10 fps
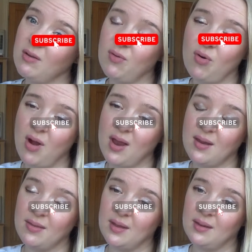for
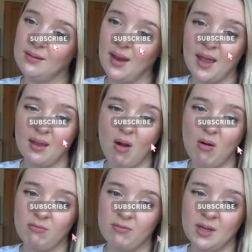another day
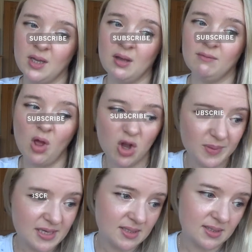of
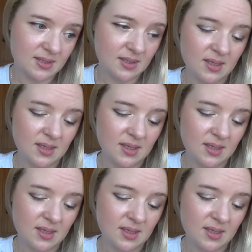Vlogmas.